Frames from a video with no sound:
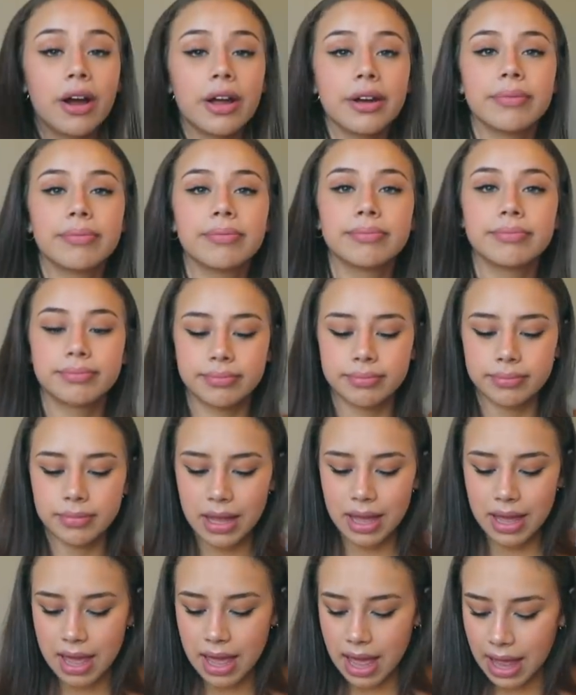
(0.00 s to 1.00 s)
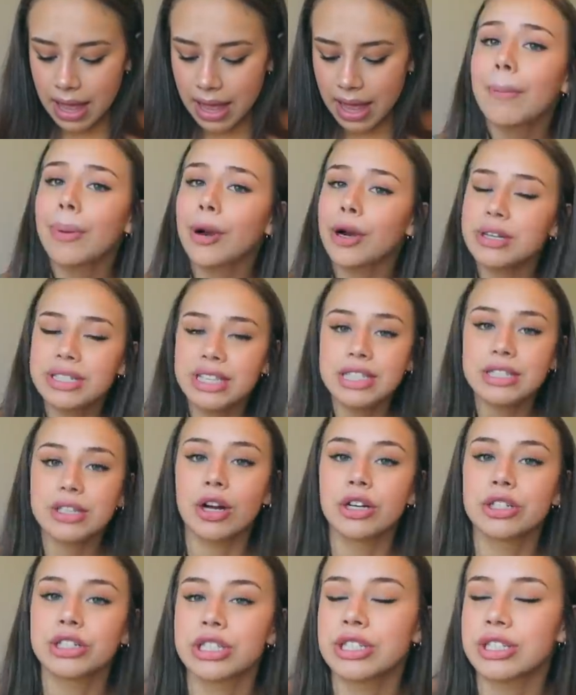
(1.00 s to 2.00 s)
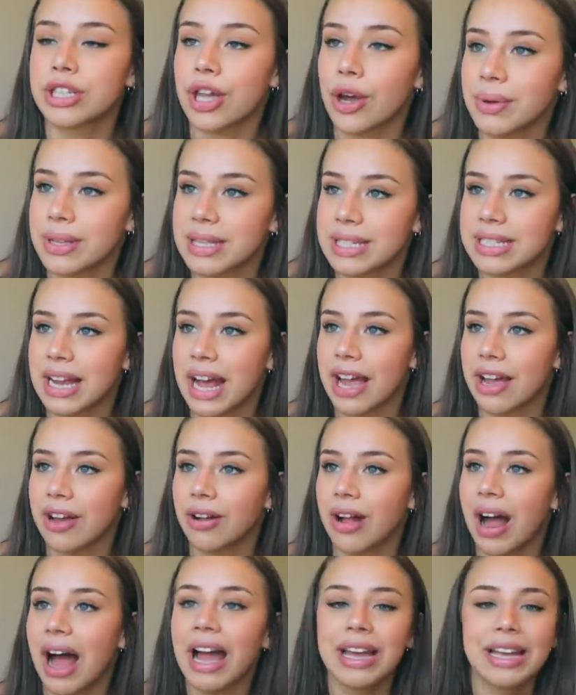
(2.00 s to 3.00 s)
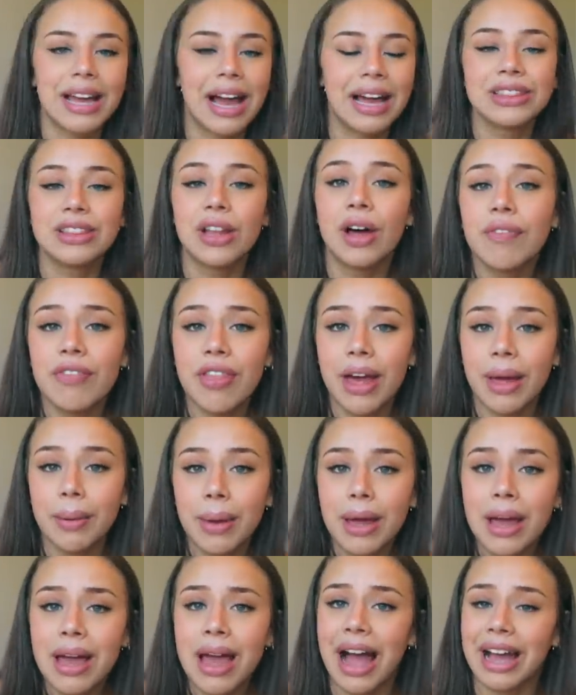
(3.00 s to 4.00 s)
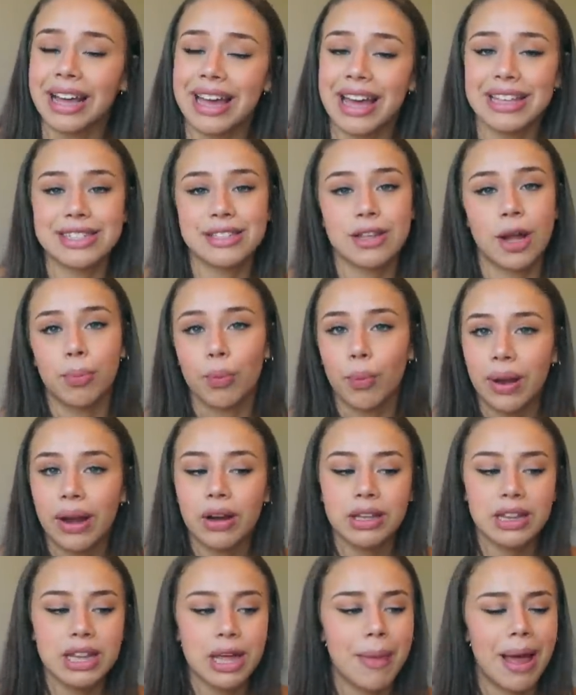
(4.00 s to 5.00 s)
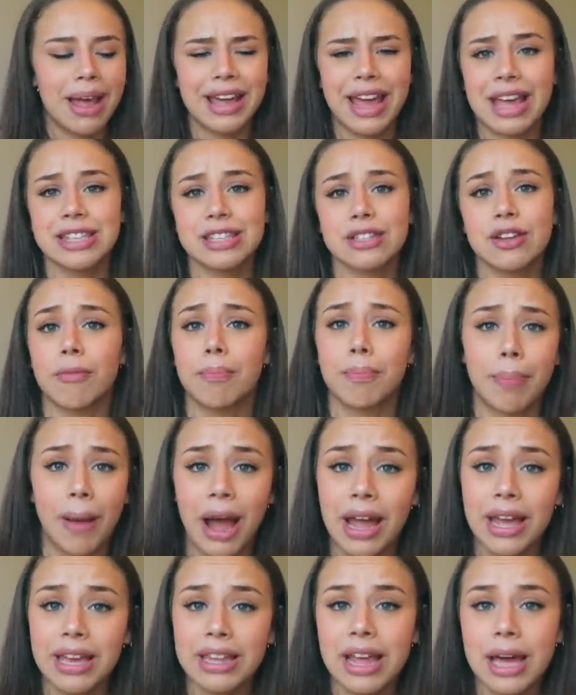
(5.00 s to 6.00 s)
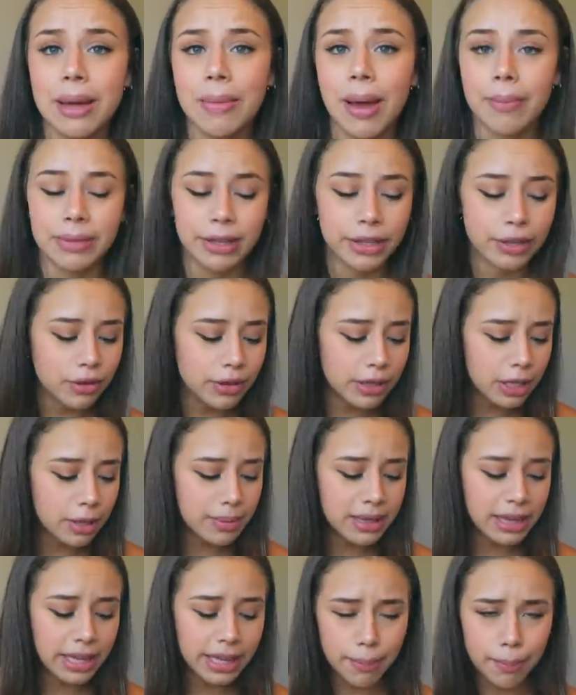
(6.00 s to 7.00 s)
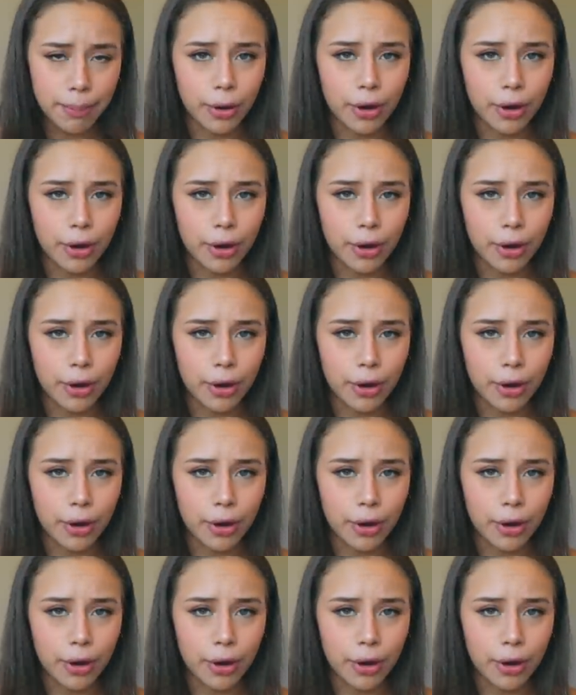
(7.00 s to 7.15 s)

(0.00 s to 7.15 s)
god. Purses are just so in style. I, I love them. I can't stop wearing them. I can't stop buying them. I'm literally gonna be like a